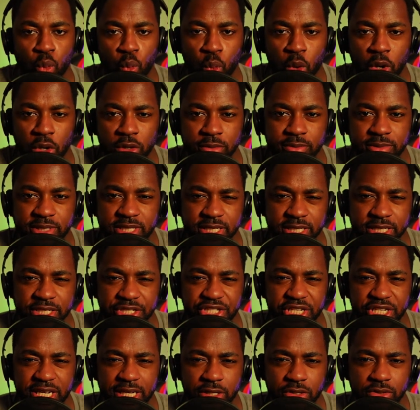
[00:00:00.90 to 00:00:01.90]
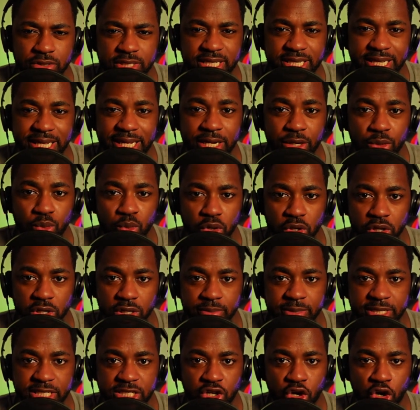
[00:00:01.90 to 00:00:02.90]
Welcome to the channel. Today we're going
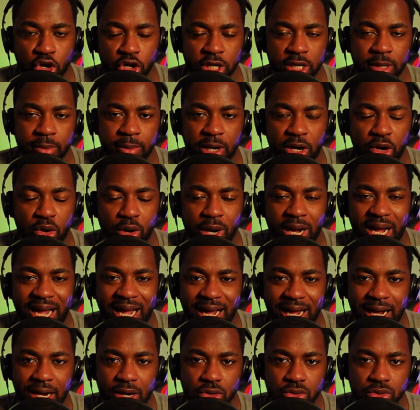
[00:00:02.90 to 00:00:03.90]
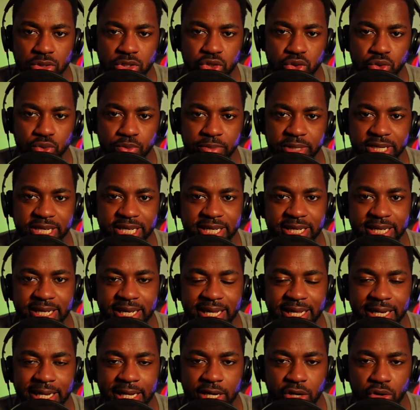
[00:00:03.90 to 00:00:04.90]
to be talking about how to
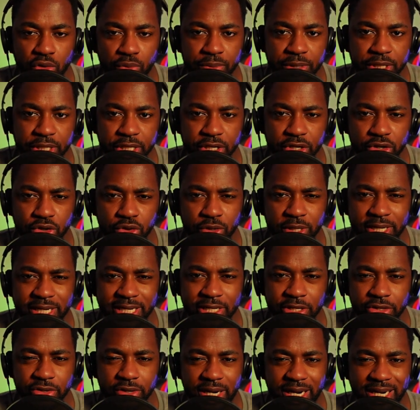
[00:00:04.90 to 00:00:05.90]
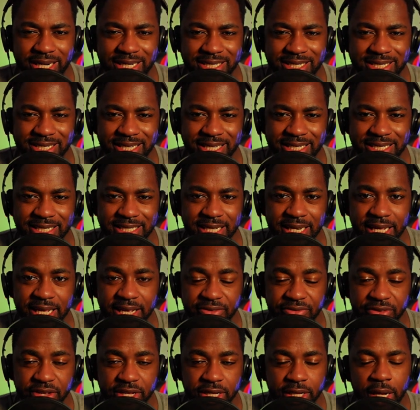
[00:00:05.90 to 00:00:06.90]
be an LPO in the United States
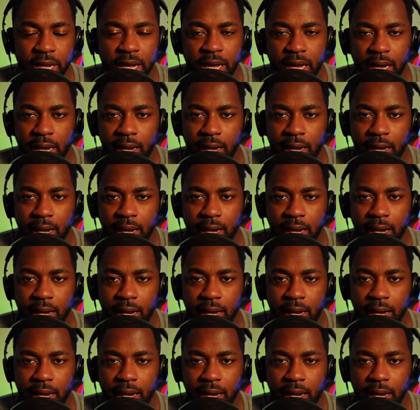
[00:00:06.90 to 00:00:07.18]
Navy.